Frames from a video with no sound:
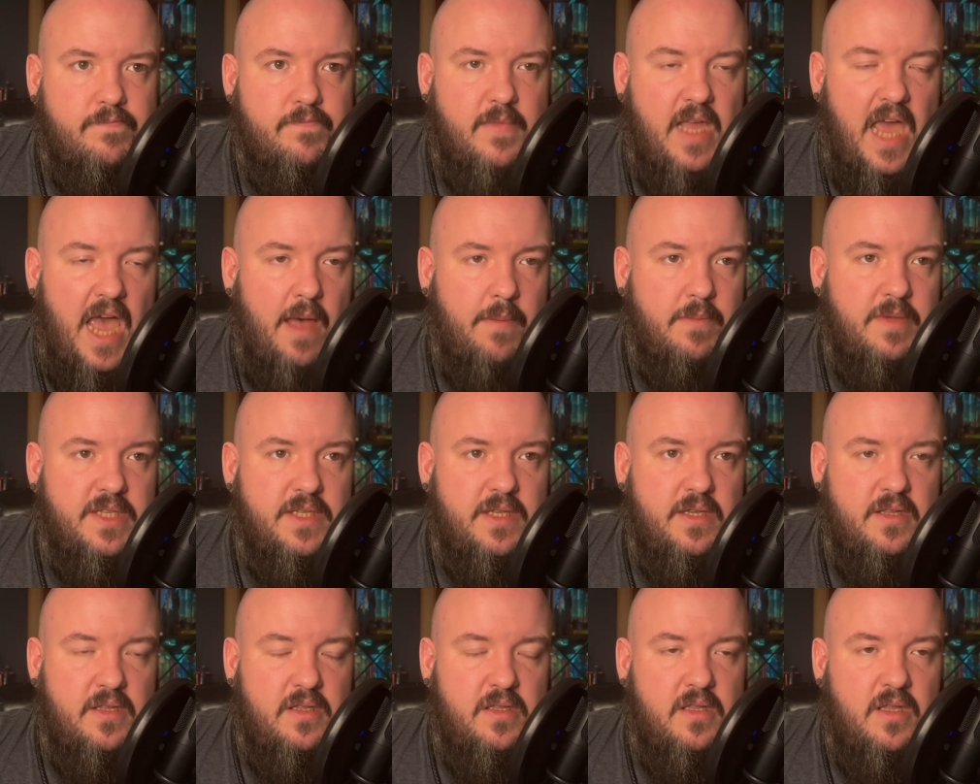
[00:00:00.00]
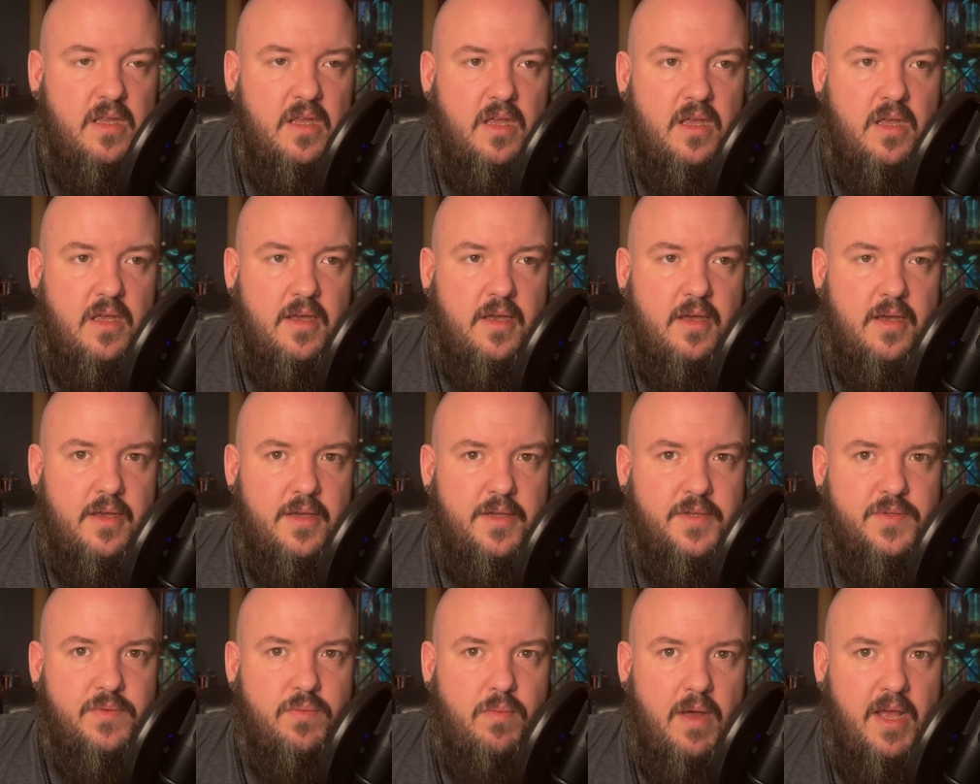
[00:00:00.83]
Amazon,
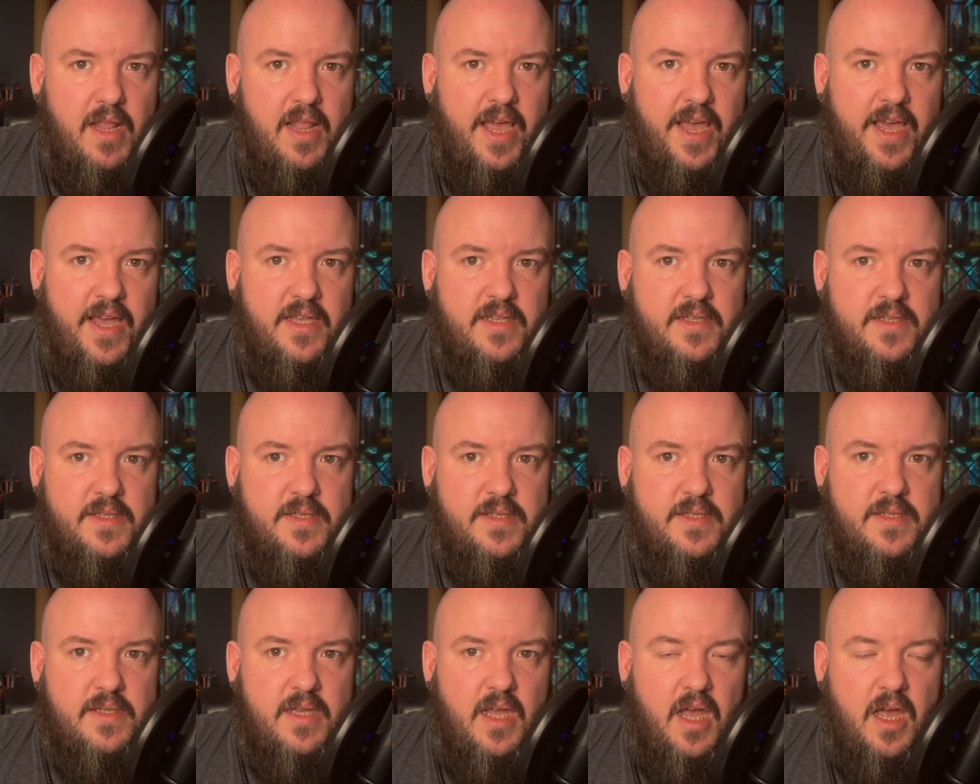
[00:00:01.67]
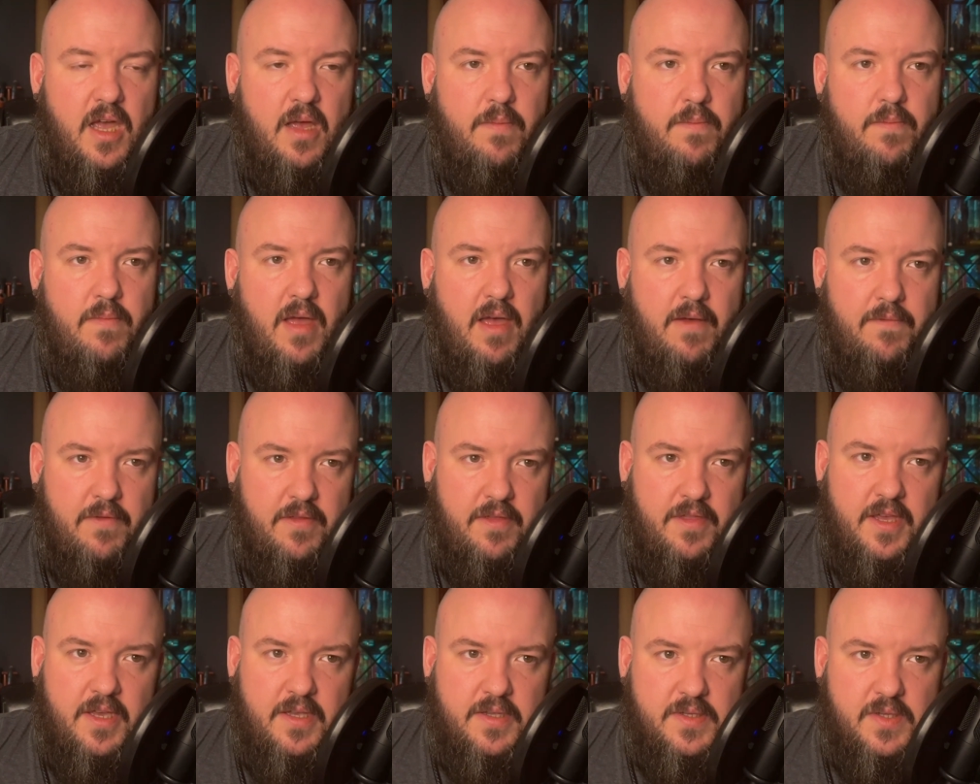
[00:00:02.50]
as well as um, other
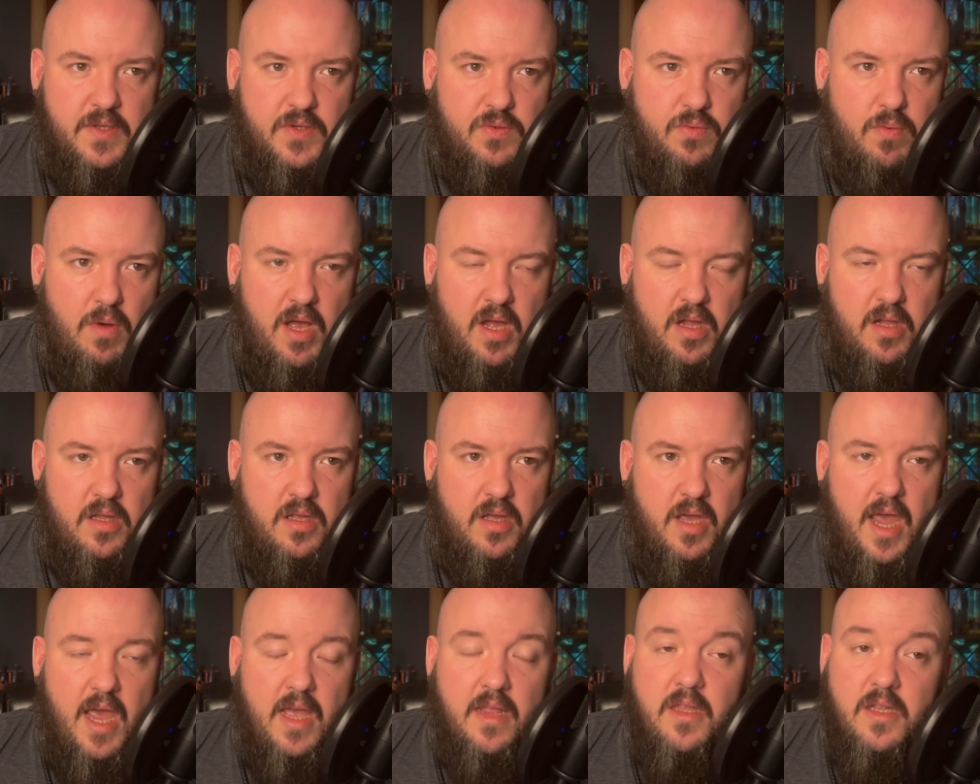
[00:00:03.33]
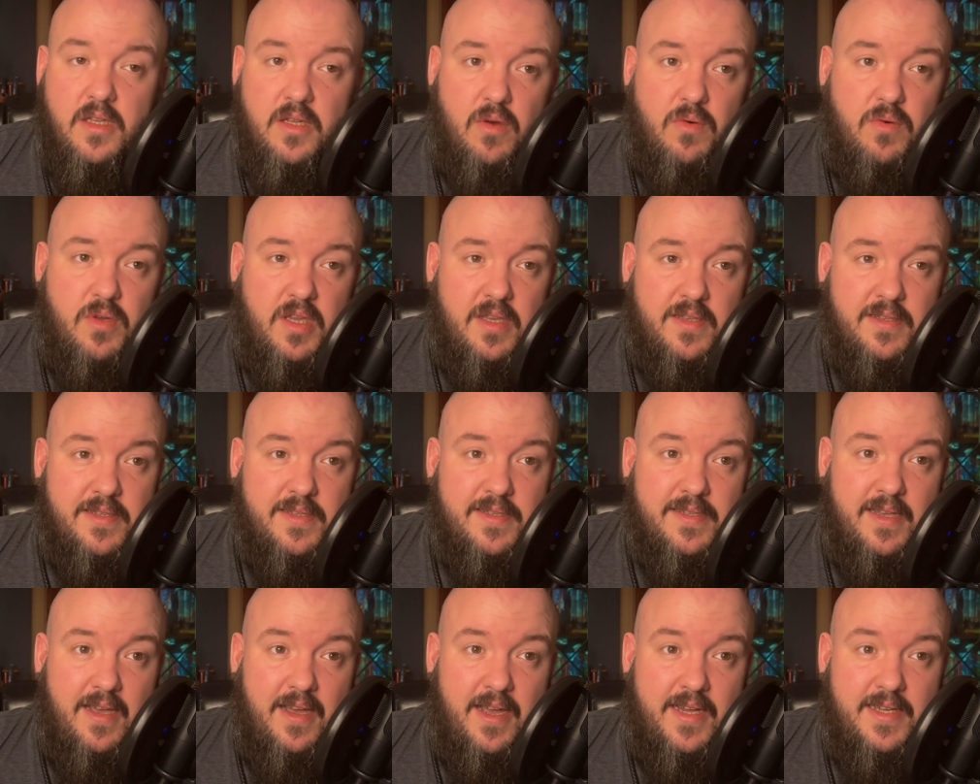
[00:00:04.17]
things as well, and the Tolkien
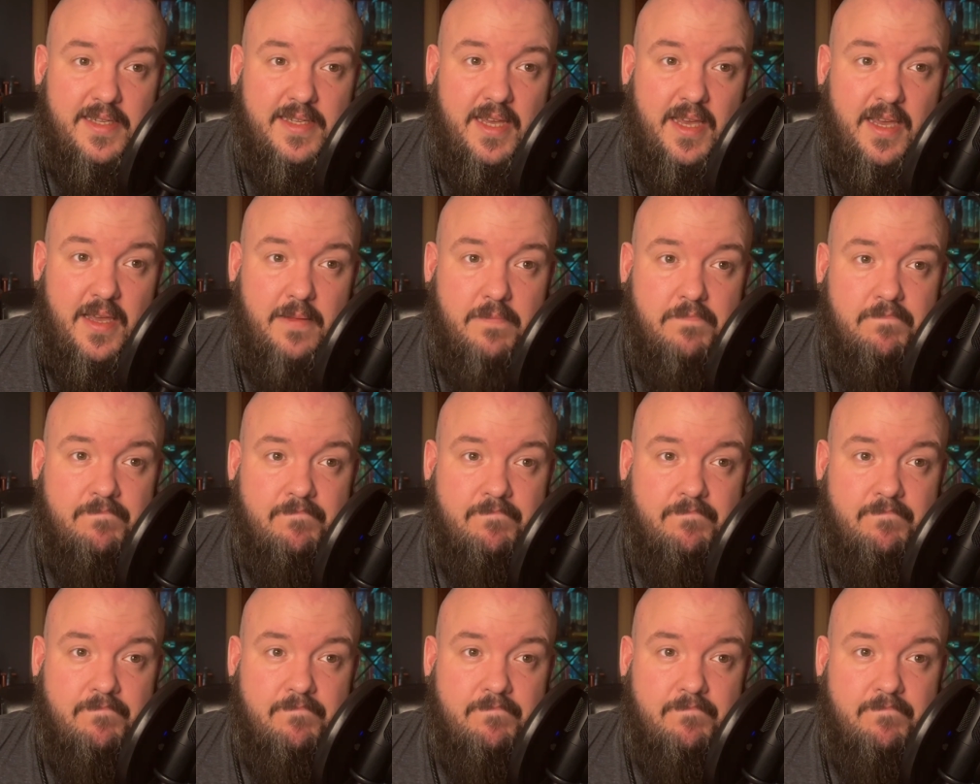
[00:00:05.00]
Society,